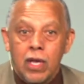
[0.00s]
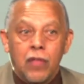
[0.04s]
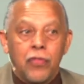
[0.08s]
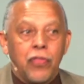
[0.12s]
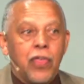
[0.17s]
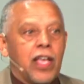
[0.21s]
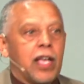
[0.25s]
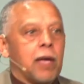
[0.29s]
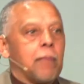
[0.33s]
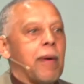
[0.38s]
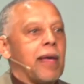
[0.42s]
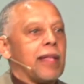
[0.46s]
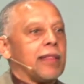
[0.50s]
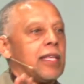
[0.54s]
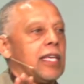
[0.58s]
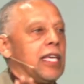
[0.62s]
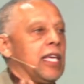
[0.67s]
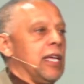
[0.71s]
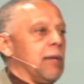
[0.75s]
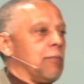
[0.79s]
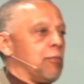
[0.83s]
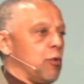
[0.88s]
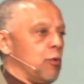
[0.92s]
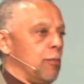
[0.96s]
Think about the
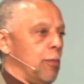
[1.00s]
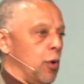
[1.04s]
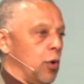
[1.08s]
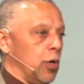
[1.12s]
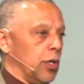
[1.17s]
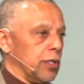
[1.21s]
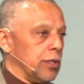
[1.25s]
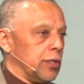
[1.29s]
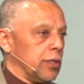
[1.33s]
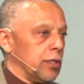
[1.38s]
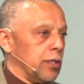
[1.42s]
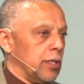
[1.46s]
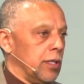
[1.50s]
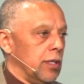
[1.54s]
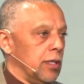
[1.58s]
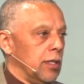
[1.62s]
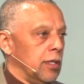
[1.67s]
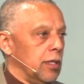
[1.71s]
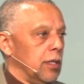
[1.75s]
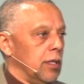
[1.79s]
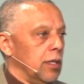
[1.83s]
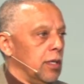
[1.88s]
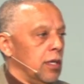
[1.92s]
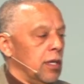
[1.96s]
Hebrew boys.
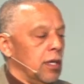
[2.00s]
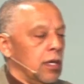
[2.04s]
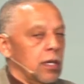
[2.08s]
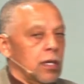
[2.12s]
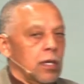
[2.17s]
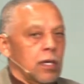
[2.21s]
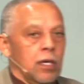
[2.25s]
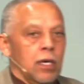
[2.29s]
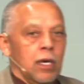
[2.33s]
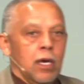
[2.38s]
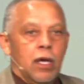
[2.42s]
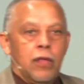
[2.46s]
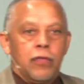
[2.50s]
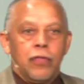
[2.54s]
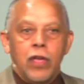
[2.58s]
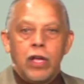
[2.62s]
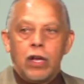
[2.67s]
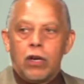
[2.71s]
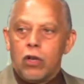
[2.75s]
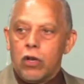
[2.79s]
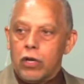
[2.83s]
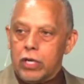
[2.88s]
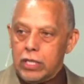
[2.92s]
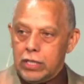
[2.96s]

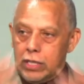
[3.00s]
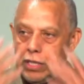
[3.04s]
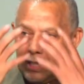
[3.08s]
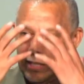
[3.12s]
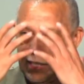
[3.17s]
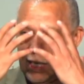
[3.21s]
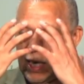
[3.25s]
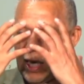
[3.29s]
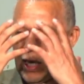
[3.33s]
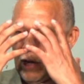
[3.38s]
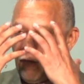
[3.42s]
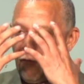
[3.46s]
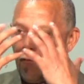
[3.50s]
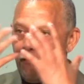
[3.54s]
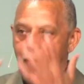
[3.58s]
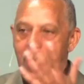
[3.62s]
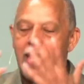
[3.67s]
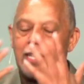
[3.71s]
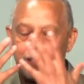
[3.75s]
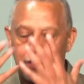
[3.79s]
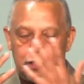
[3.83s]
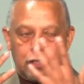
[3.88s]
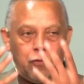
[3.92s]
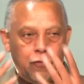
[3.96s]
They're looking the king
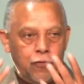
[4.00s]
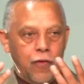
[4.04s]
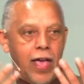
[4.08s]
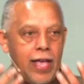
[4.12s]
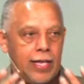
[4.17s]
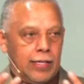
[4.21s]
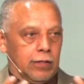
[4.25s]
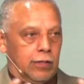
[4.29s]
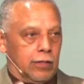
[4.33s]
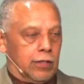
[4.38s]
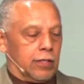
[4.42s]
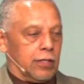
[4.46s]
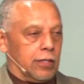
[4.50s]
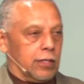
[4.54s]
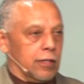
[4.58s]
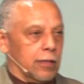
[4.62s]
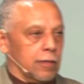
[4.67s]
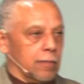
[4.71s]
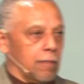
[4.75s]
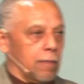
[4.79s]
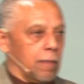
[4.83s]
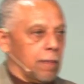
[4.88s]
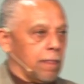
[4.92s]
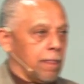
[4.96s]
face to face.
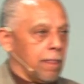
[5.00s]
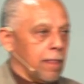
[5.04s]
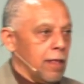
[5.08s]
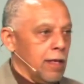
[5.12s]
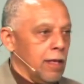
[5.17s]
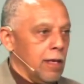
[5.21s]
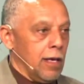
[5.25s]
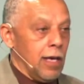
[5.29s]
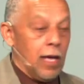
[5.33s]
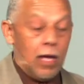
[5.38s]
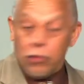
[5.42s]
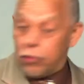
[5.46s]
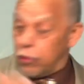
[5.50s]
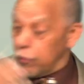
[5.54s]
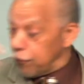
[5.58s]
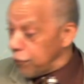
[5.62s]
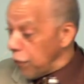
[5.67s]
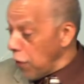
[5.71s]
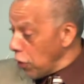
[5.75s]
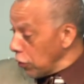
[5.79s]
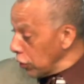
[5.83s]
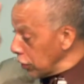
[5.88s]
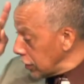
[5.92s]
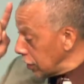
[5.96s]
The
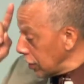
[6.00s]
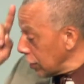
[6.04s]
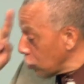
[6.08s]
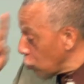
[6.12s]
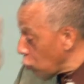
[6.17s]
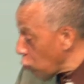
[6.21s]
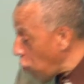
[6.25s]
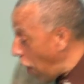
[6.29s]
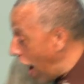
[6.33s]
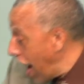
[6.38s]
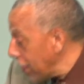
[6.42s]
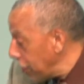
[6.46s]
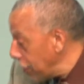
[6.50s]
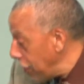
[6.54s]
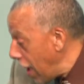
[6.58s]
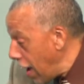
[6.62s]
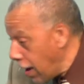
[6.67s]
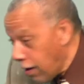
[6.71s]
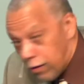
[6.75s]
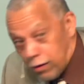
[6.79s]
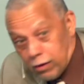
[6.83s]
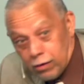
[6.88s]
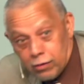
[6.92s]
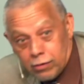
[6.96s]
furnace is right
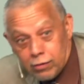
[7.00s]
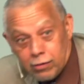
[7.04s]
there.